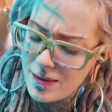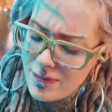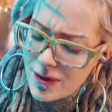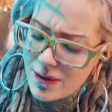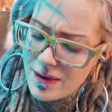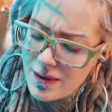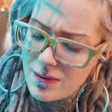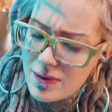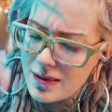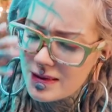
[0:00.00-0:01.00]
because
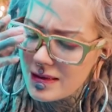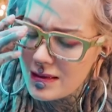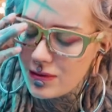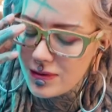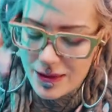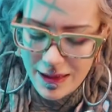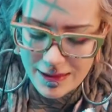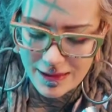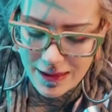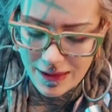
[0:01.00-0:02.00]
otherwise it don't
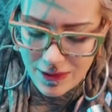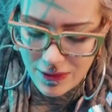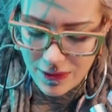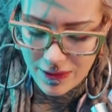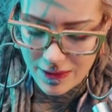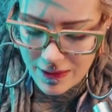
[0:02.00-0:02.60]
taste that good.